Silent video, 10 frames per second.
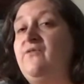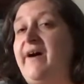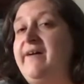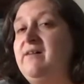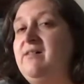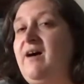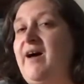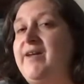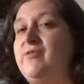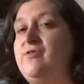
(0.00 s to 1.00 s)
vile,
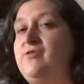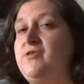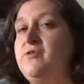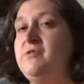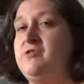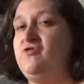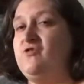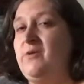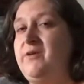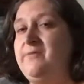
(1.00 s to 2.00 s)
I do
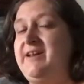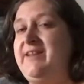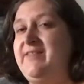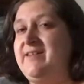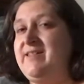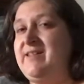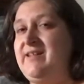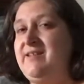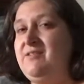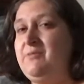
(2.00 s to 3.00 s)
enjoy reading the
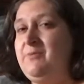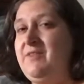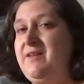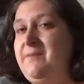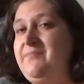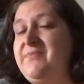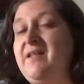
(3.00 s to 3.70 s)
scenes with him